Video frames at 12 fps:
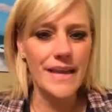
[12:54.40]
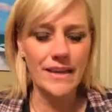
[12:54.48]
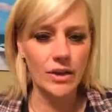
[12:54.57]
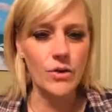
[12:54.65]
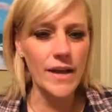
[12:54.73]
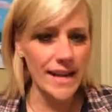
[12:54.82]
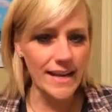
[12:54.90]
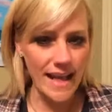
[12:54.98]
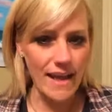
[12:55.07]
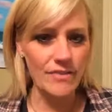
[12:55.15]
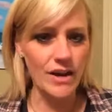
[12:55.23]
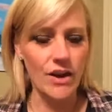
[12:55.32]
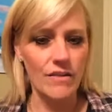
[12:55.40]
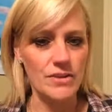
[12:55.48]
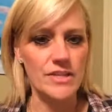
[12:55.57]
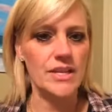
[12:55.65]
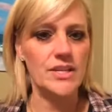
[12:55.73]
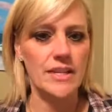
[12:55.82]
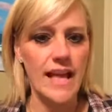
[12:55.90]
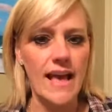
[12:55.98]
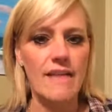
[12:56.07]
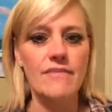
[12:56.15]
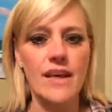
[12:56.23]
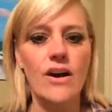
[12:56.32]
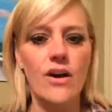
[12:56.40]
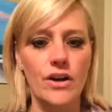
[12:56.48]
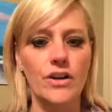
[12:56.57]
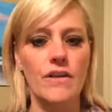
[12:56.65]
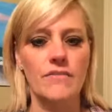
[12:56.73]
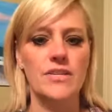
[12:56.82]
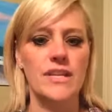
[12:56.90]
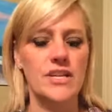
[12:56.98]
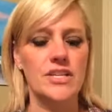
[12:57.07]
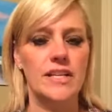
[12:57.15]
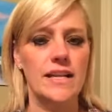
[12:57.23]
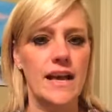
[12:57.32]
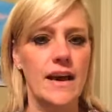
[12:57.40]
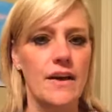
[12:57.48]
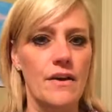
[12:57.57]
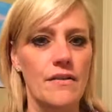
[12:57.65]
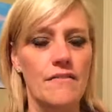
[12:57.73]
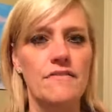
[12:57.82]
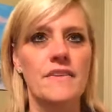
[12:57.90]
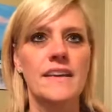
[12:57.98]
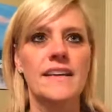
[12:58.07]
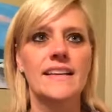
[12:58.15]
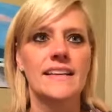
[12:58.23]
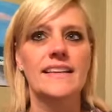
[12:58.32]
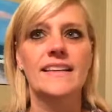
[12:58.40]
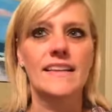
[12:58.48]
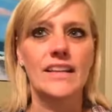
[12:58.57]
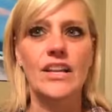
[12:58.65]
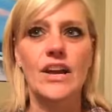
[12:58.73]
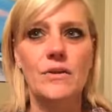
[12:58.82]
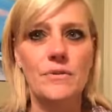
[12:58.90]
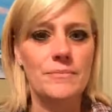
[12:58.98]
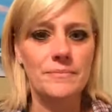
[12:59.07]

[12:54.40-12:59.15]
Go ahead and have that conversation. Have that hard conversation of, I